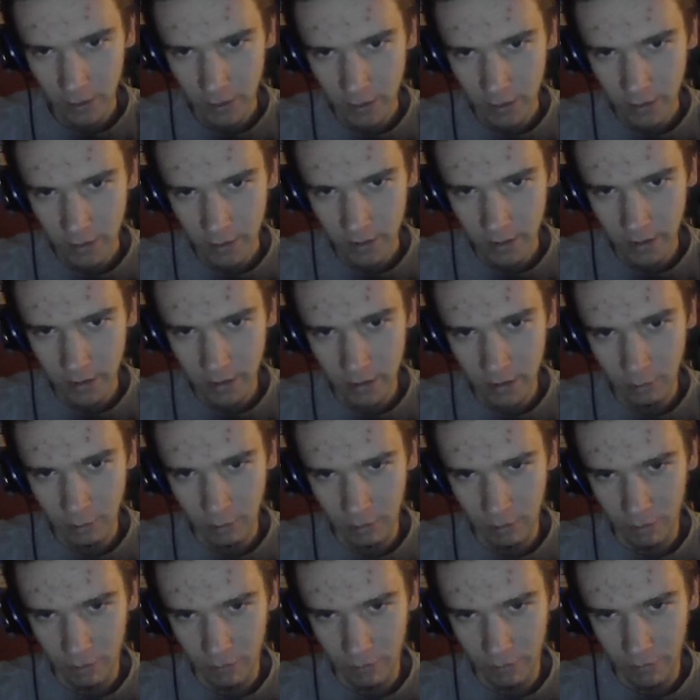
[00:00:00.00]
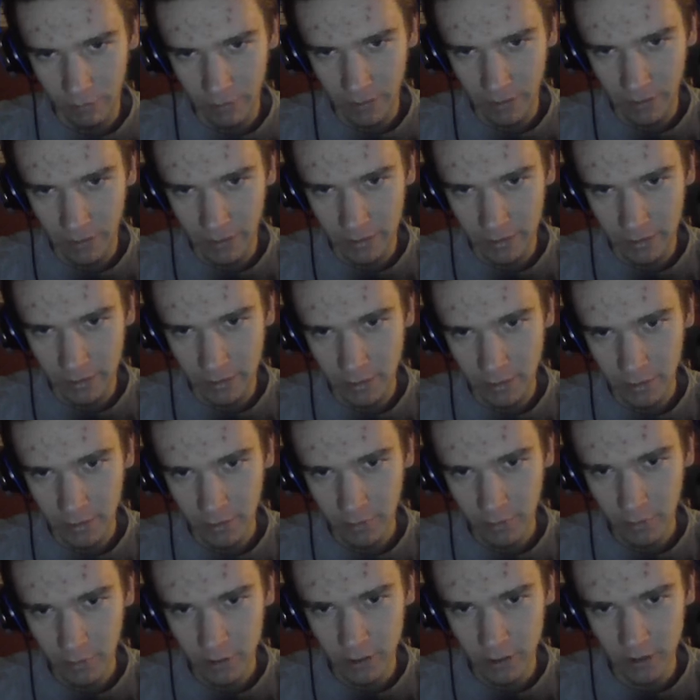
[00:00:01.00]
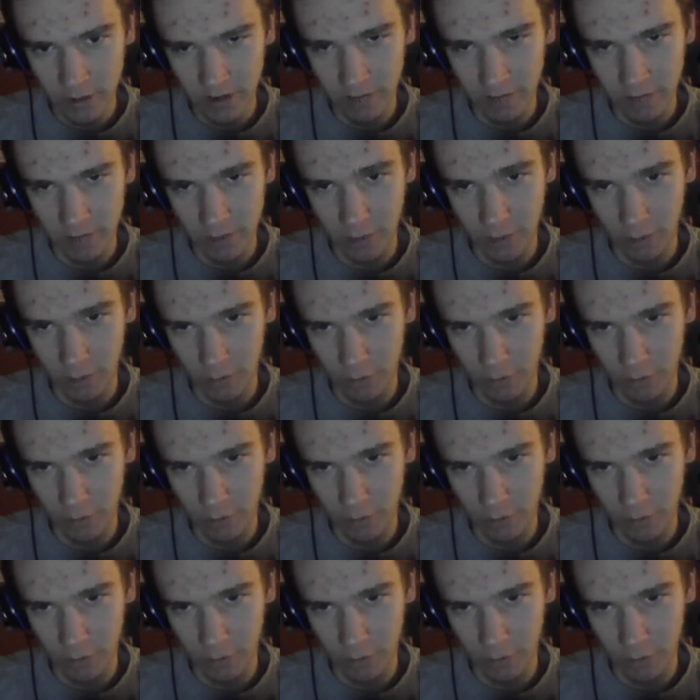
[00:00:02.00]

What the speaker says: to get 12 of these, which is going to give us a total